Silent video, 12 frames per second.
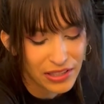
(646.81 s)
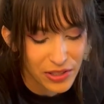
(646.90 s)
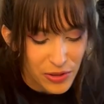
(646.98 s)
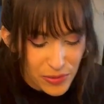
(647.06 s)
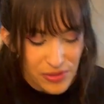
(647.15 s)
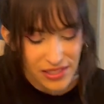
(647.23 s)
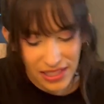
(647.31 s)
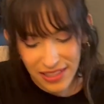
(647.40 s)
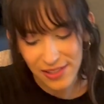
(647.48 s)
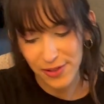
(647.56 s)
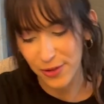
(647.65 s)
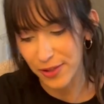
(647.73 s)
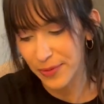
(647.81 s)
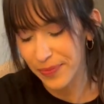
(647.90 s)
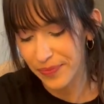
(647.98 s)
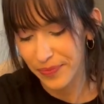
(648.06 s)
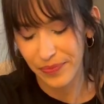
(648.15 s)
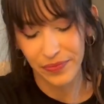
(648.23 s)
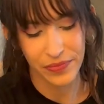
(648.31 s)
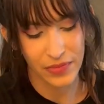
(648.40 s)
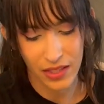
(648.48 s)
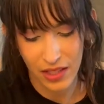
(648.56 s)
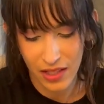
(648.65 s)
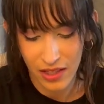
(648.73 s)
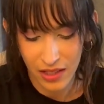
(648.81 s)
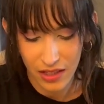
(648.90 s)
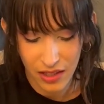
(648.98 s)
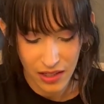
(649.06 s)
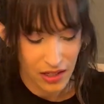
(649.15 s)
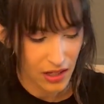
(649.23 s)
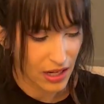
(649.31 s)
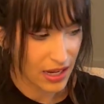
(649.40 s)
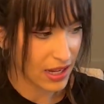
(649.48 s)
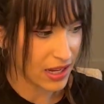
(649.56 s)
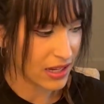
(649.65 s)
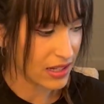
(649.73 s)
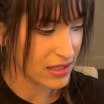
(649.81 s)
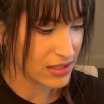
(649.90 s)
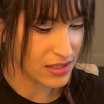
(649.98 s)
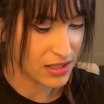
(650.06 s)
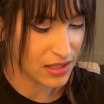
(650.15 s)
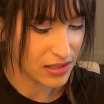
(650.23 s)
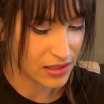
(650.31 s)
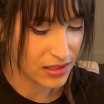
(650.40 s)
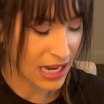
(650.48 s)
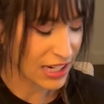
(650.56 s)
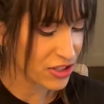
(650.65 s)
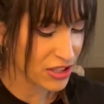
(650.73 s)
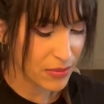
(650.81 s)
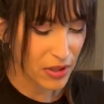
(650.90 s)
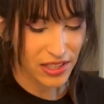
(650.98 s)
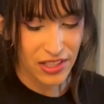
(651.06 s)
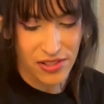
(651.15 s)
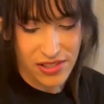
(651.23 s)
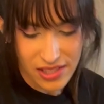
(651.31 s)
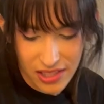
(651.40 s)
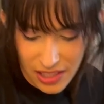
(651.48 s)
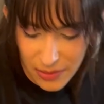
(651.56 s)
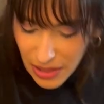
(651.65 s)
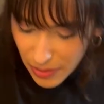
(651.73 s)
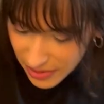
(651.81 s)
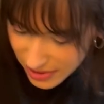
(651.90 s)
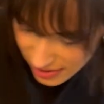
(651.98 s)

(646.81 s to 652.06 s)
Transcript: new stencil, and actually I'm not gonna use this cutting mat because